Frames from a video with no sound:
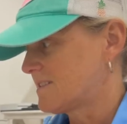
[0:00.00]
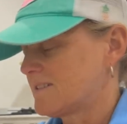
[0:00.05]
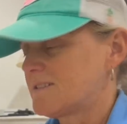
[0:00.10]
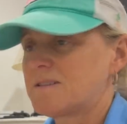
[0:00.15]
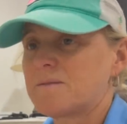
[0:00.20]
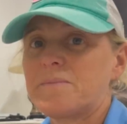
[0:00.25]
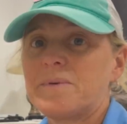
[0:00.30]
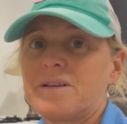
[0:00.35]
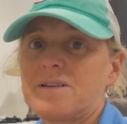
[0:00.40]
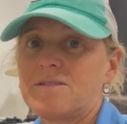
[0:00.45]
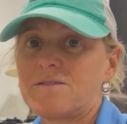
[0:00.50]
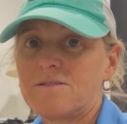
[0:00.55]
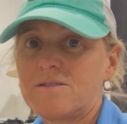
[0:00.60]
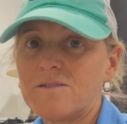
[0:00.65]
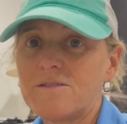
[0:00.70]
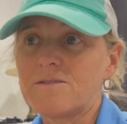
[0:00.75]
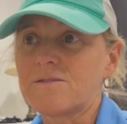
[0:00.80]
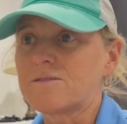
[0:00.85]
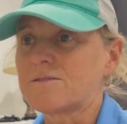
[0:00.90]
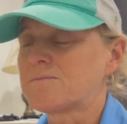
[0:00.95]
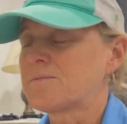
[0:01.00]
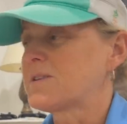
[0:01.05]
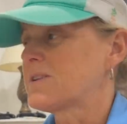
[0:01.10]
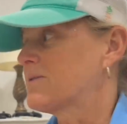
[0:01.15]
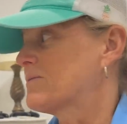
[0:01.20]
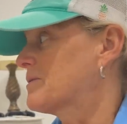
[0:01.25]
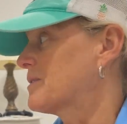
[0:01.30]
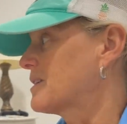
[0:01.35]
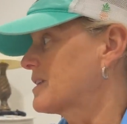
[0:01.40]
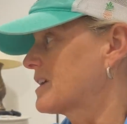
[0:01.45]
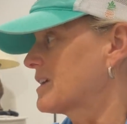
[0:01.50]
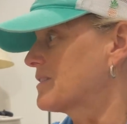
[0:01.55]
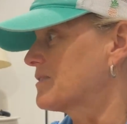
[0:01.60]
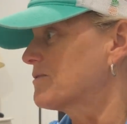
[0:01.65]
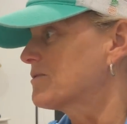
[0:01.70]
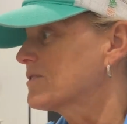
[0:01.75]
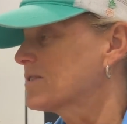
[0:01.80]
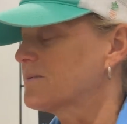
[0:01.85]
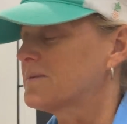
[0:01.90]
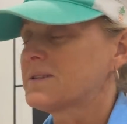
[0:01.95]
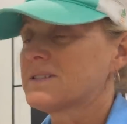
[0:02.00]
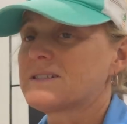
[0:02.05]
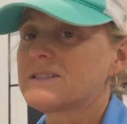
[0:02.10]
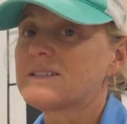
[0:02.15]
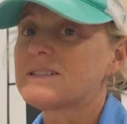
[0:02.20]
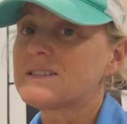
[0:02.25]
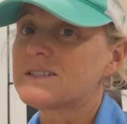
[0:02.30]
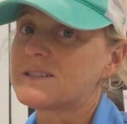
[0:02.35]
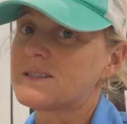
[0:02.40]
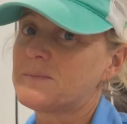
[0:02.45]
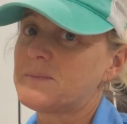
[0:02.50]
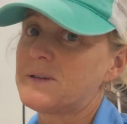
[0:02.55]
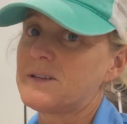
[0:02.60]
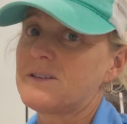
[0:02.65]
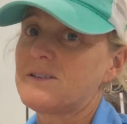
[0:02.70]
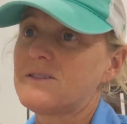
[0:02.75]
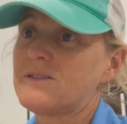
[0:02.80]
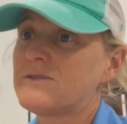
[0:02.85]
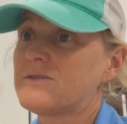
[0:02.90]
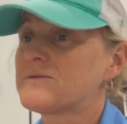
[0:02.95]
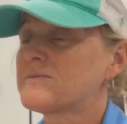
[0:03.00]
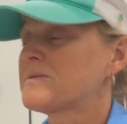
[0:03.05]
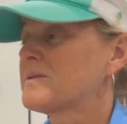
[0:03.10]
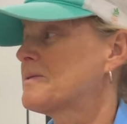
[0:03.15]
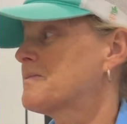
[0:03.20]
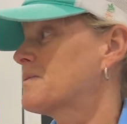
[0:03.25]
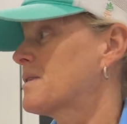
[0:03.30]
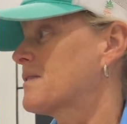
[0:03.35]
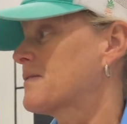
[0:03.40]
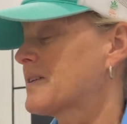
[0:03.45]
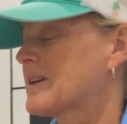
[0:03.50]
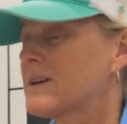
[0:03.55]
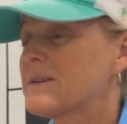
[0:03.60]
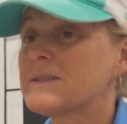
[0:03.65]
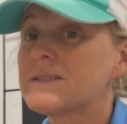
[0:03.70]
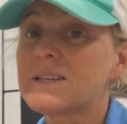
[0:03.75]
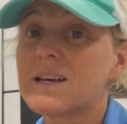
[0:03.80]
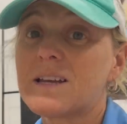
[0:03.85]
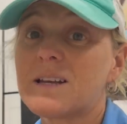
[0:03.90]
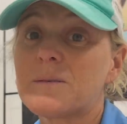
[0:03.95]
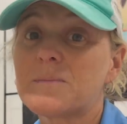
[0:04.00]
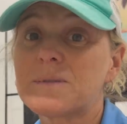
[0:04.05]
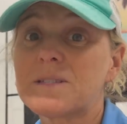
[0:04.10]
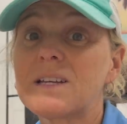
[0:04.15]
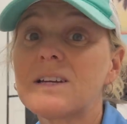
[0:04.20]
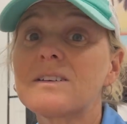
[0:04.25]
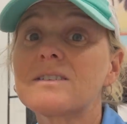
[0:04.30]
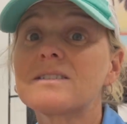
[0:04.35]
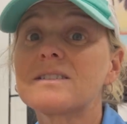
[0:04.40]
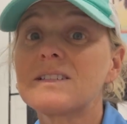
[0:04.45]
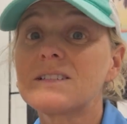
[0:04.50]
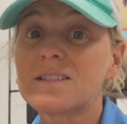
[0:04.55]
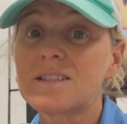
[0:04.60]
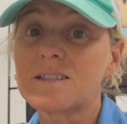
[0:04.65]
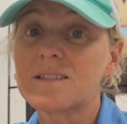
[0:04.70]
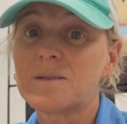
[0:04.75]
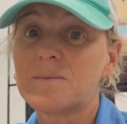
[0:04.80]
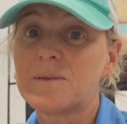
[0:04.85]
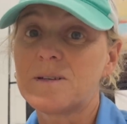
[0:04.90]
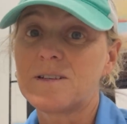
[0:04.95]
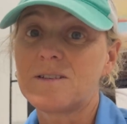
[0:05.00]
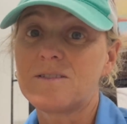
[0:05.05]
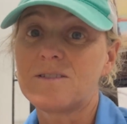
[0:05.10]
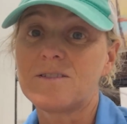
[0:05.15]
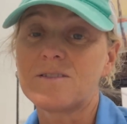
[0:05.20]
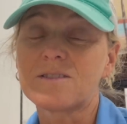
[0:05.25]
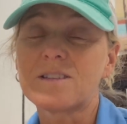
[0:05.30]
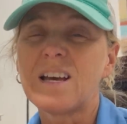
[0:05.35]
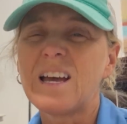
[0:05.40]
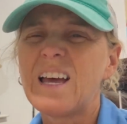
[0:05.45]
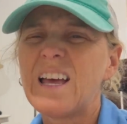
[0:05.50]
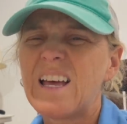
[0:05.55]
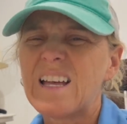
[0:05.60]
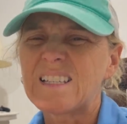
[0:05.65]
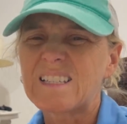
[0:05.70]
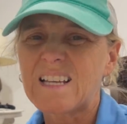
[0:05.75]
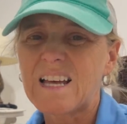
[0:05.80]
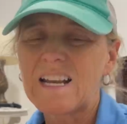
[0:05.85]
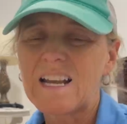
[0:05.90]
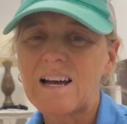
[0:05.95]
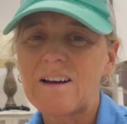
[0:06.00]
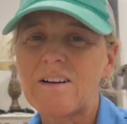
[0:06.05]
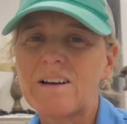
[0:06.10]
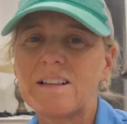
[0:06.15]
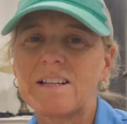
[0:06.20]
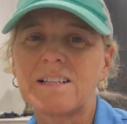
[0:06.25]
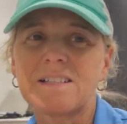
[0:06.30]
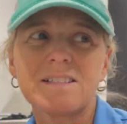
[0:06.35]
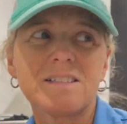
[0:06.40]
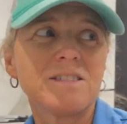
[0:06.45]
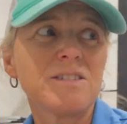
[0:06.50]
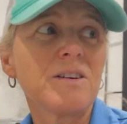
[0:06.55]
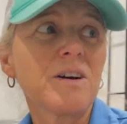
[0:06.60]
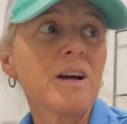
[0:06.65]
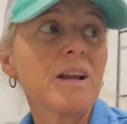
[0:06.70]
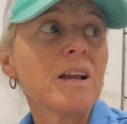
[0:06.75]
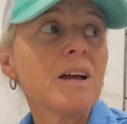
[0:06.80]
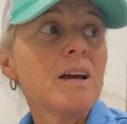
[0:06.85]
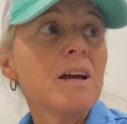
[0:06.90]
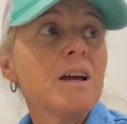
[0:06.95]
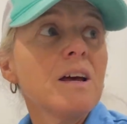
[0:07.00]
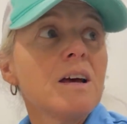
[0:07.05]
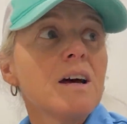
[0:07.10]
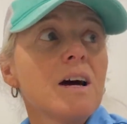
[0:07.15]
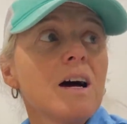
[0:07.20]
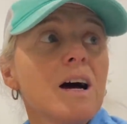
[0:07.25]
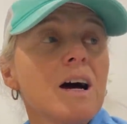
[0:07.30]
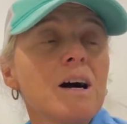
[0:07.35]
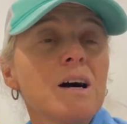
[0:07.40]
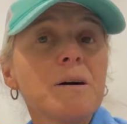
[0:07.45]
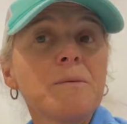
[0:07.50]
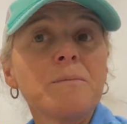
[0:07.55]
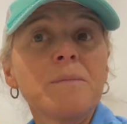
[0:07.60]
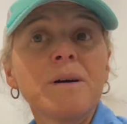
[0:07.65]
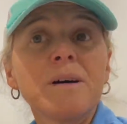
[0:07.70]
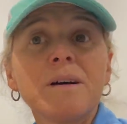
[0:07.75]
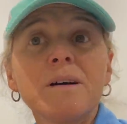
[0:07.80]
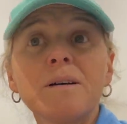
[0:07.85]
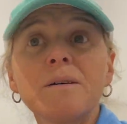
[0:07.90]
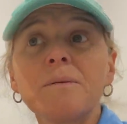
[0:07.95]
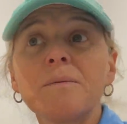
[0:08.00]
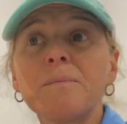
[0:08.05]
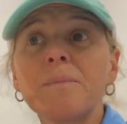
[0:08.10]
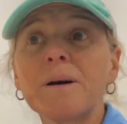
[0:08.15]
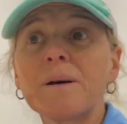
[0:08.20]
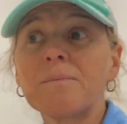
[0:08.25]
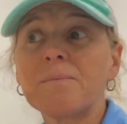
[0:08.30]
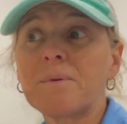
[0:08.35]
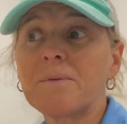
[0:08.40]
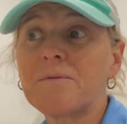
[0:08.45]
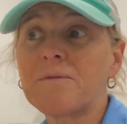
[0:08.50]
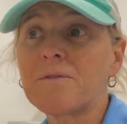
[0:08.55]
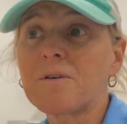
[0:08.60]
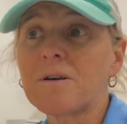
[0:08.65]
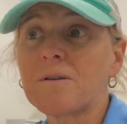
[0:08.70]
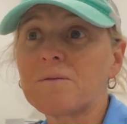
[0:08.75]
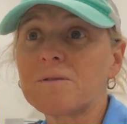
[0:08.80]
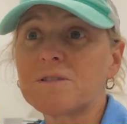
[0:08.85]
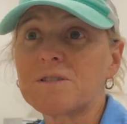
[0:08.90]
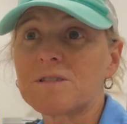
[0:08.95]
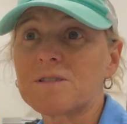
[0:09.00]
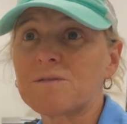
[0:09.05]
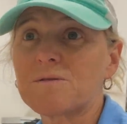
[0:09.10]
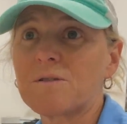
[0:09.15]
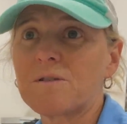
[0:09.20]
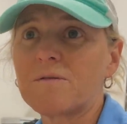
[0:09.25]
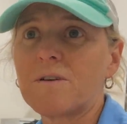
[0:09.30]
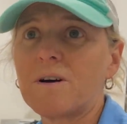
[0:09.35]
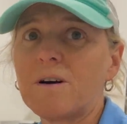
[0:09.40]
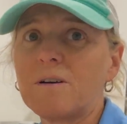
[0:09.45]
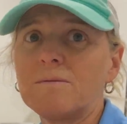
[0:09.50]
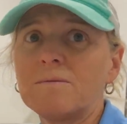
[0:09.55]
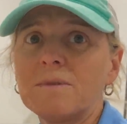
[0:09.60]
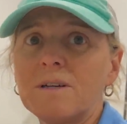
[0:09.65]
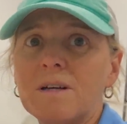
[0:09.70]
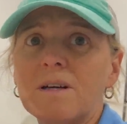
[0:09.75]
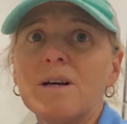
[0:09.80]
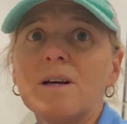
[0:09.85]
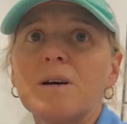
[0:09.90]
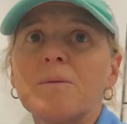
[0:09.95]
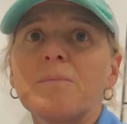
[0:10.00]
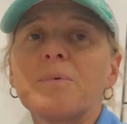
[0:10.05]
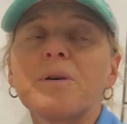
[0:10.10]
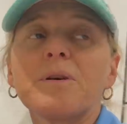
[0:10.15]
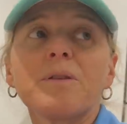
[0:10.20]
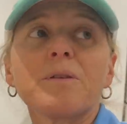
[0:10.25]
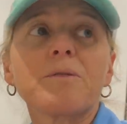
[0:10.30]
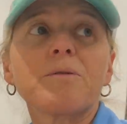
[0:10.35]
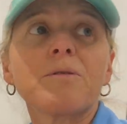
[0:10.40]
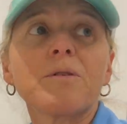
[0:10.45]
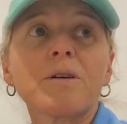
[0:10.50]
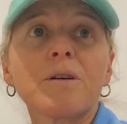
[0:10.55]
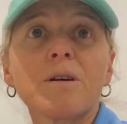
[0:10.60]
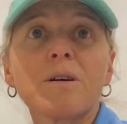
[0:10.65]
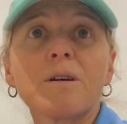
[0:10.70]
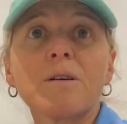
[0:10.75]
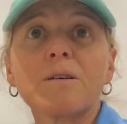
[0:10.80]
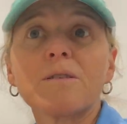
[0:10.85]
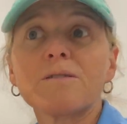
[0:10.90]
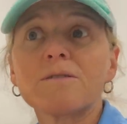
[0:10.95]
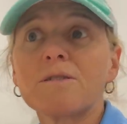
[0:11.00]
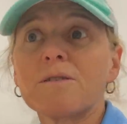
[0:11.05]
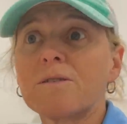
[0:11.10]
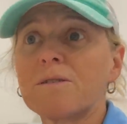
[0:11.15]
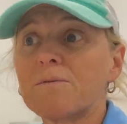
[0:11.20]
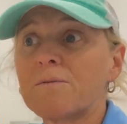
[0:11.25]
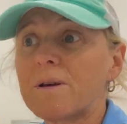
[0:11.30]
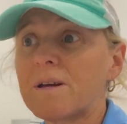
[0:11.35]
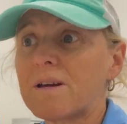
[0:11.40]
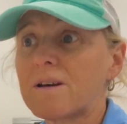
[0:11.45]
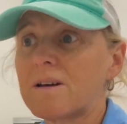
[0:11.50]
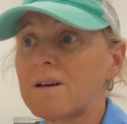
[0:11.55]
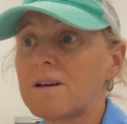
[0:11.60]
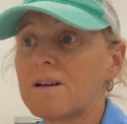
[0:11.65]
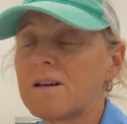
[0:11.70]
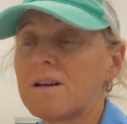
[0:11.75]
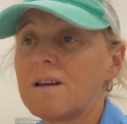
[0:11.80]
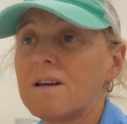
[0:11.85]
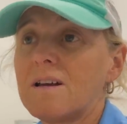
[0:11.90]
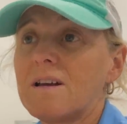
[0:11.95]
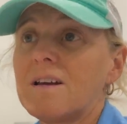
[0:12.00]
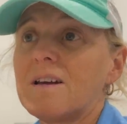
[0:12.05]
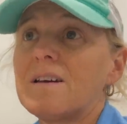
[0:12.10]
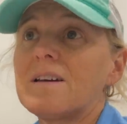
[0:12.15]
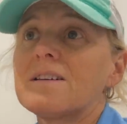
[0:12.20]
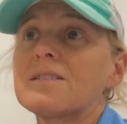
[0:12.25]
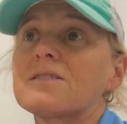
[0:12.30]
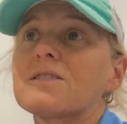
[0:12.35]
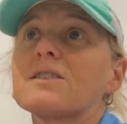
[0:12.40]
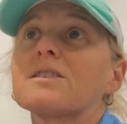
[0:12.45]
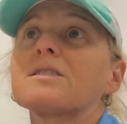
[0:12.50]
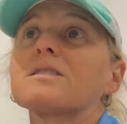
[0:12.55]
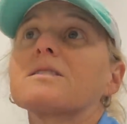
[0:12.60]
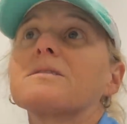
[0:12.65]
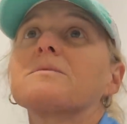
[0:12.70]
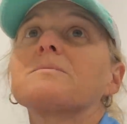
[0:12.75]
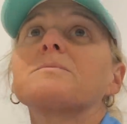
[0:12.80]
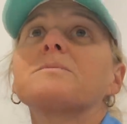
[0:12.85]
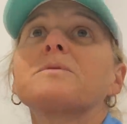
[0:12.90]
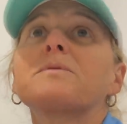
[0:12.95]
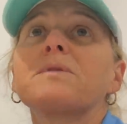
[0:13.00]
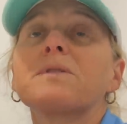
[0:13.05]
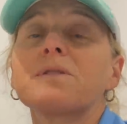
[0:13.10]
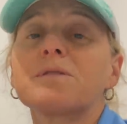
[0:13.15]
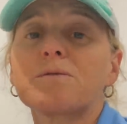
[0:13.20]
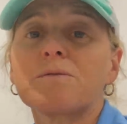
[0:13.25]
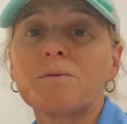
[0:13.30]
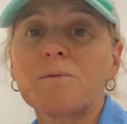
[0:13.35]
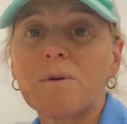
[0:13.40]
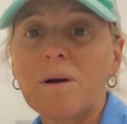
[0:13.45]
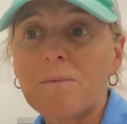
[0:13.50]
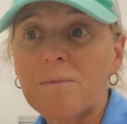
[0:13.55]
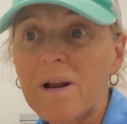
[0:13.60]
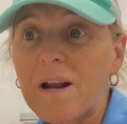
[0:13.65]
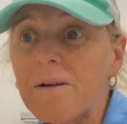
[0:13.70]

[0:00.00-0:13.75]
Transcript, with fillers: is the bin you use. When you want to get the ornaments, this is the bin you use. When you have inside upstairs, this is the bin you use. It's kind of how I like to do it. Um, but before it was just sort of all put in the corner so we could start moving this room around. But